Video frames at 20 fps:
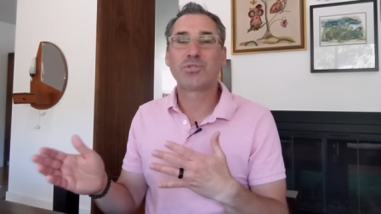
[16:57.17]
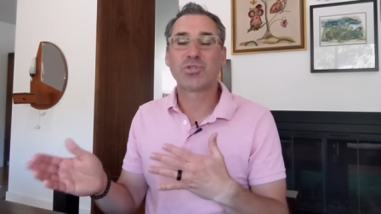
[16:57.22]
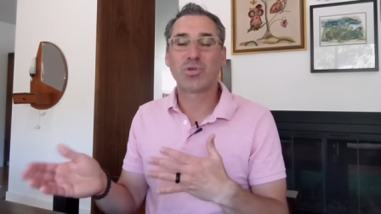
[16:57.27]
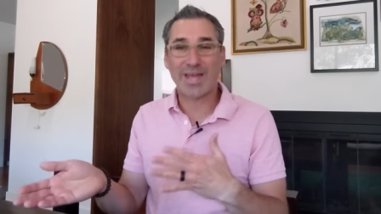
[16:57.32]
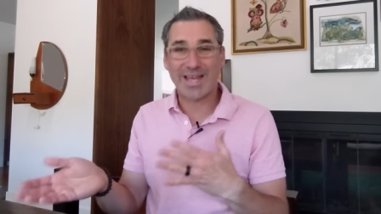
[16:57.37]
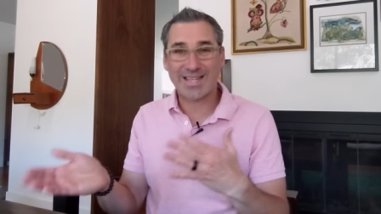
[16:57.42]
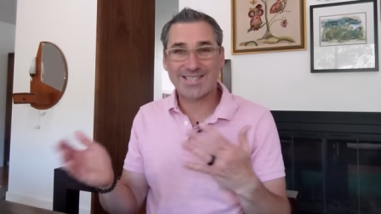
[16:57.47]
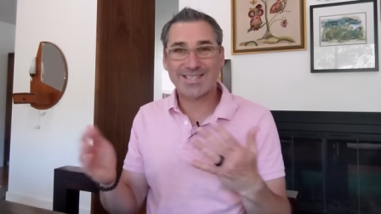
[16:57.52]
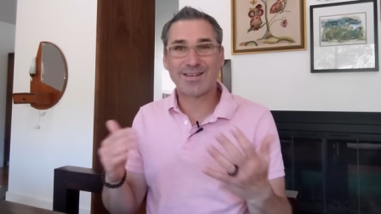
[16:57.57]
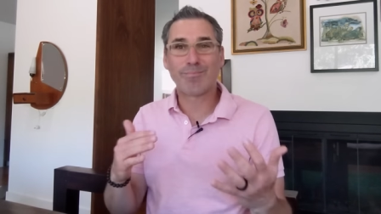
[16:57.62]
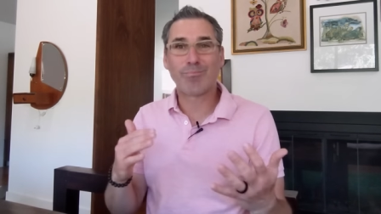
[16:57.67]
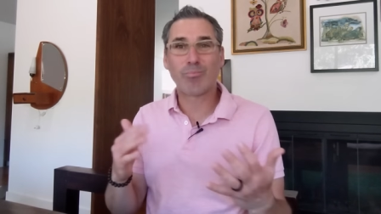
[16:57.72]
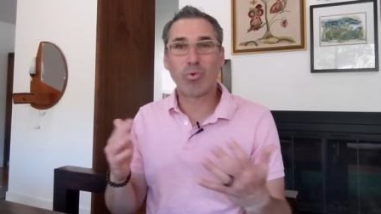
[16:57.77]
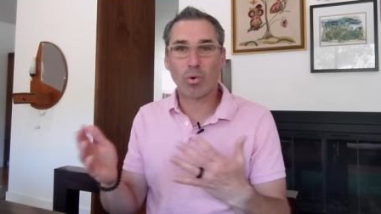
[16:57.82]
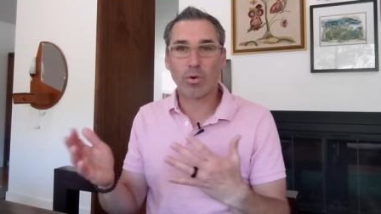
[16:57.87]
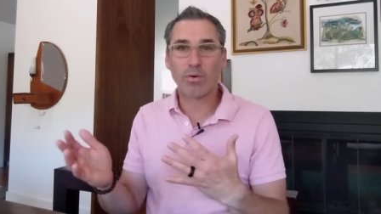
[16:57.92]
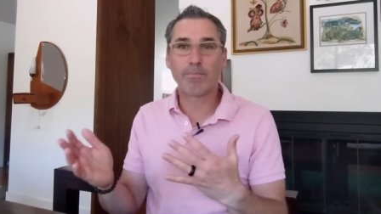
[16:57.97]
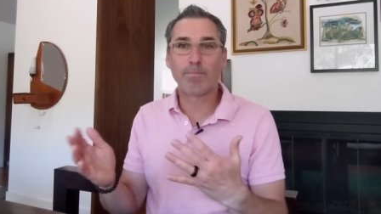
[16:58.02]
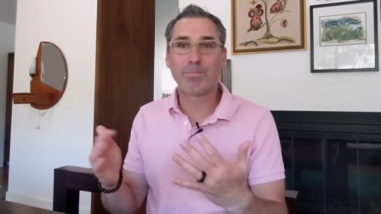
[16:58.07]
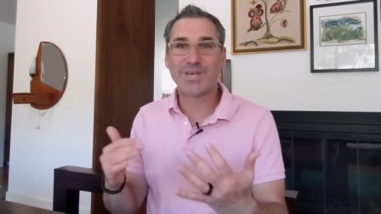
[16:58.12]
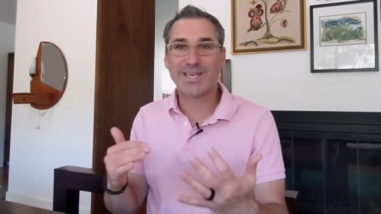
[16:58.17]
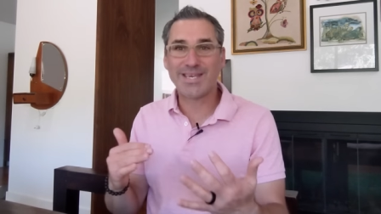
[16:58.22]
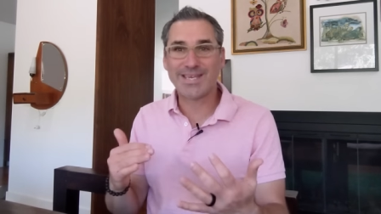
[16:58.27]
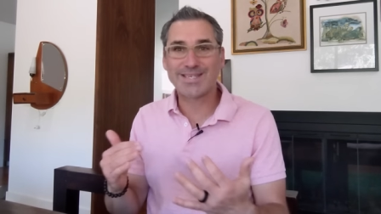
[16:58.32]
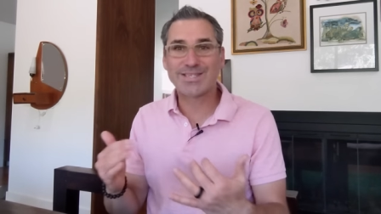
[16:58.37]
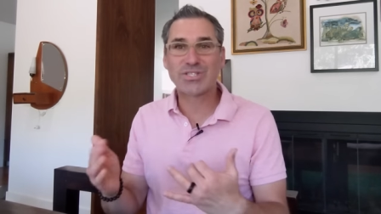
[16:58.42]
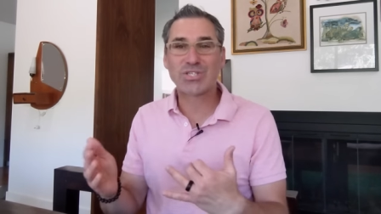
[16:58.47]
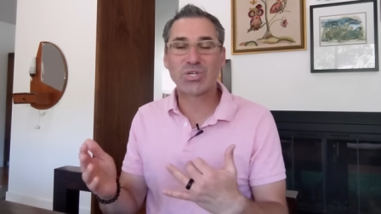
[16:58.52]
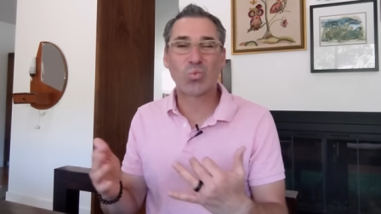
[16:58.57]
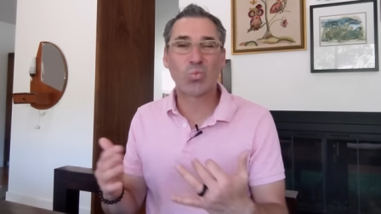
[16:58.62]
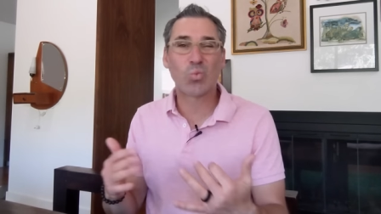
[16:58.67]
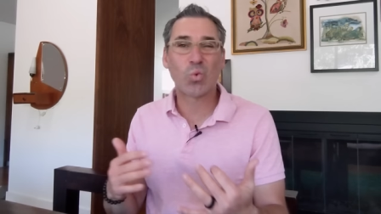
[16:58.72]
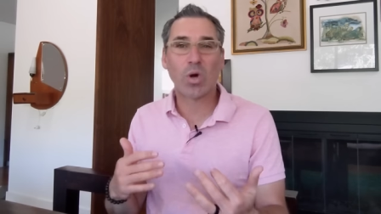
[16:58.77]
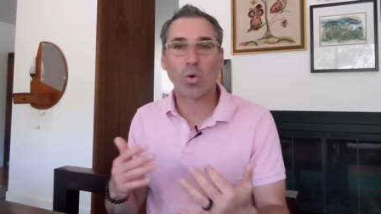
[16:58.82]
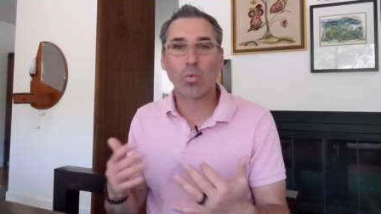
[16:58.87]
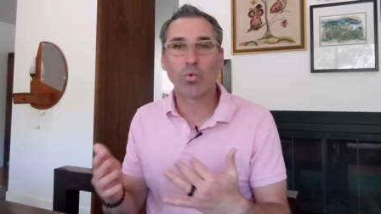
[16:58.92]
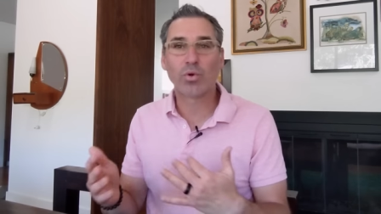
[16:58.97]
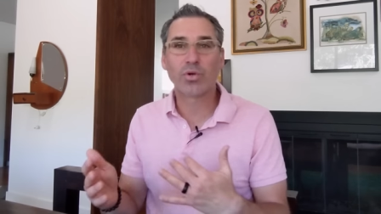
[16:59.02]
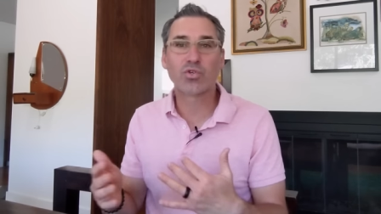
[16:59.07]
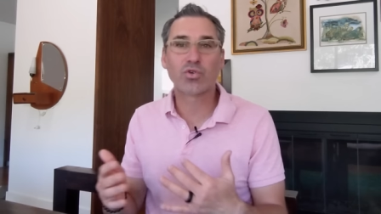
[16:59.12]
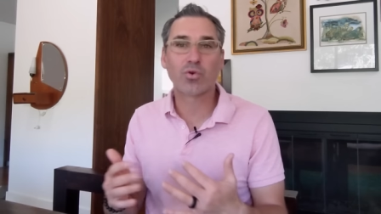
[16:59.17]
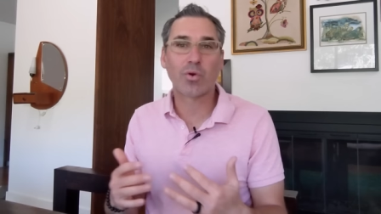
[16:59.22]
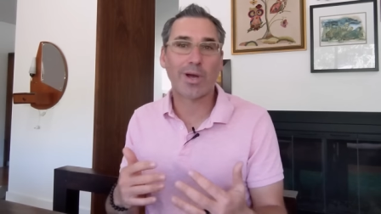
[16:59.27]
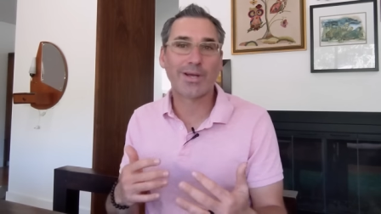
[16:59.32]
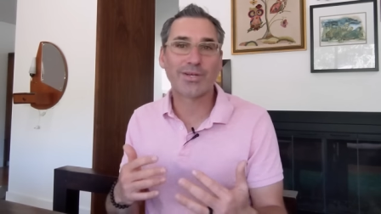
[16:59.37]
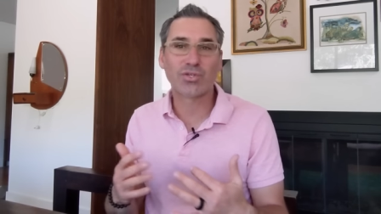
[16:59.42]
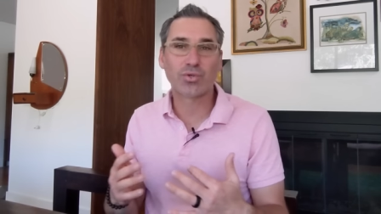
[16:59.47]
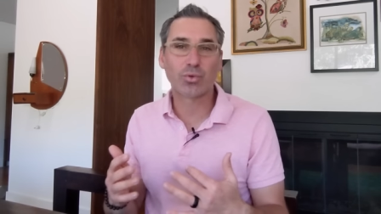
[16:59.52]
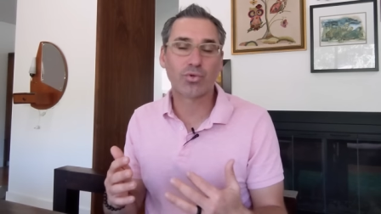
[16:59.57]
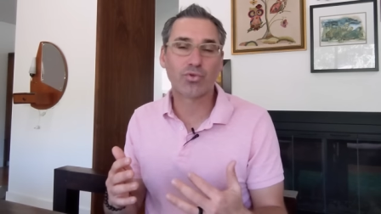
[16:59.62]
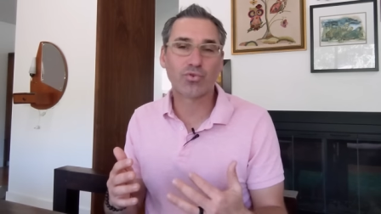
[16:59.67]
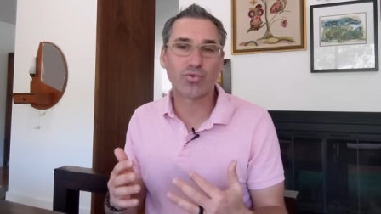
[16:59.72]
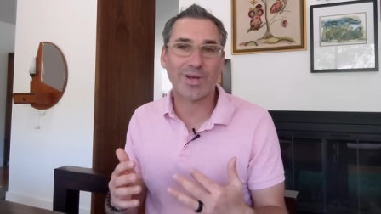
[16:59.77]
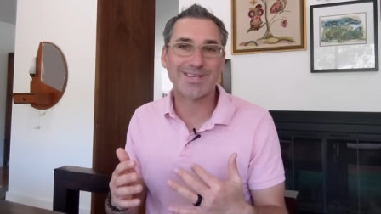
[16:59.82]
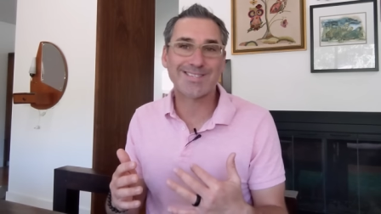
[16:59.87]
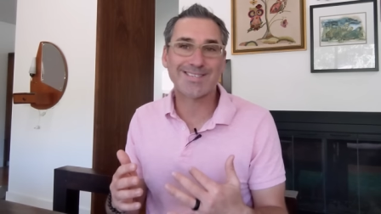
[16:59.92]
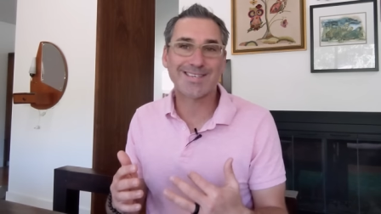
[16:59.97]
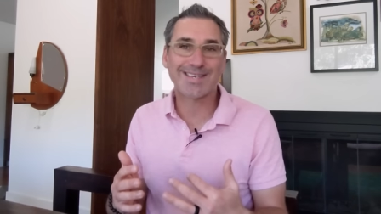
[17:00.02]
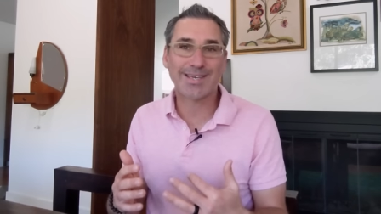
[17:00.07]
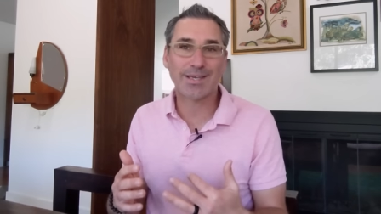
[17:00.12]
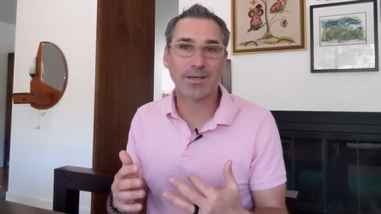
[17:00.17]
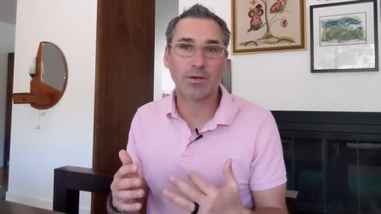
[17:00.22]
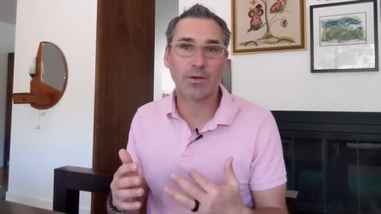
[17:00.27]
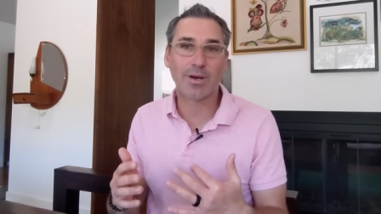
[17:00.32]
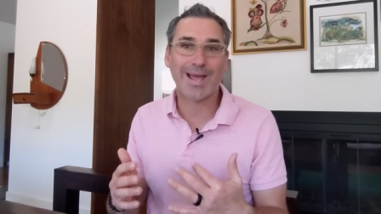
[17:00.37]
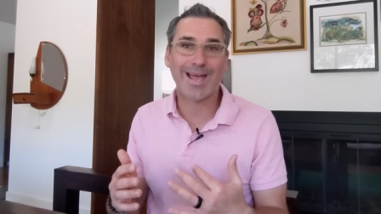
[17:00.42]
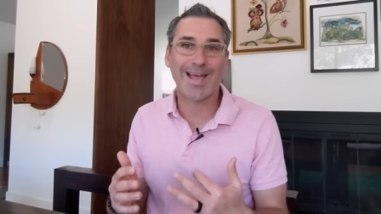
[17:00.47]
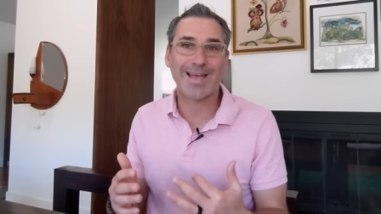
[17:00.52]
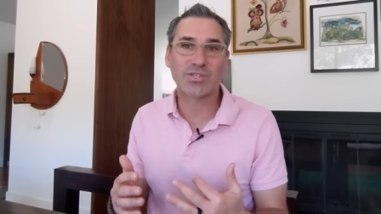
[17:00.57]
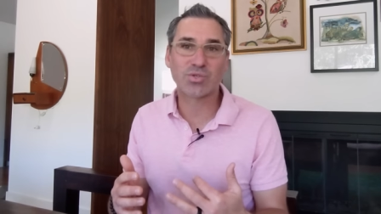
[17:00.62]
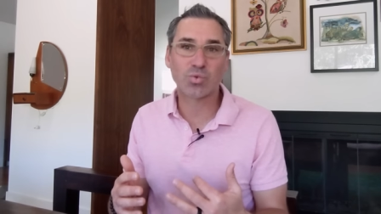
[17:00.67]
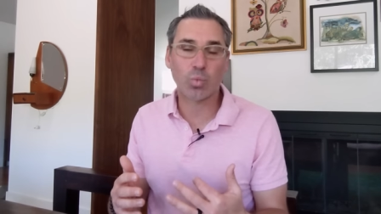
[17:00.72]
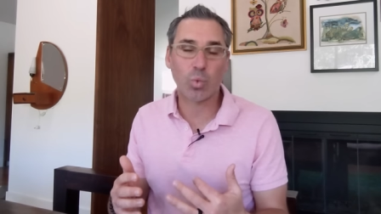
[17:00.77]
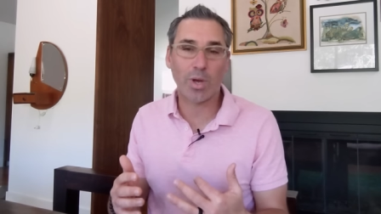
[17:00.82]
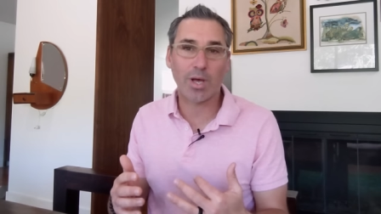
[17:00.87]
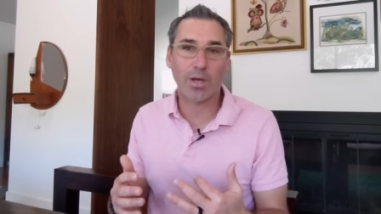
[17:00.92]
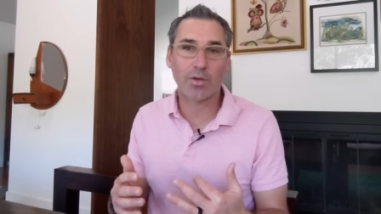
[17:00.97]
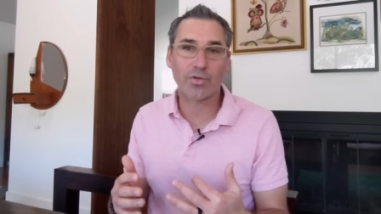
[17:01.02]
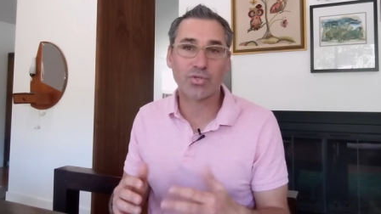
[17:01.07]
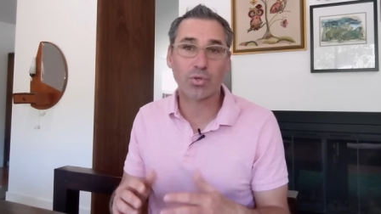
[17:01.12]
So that's an important piece to what we're trying to address here as well.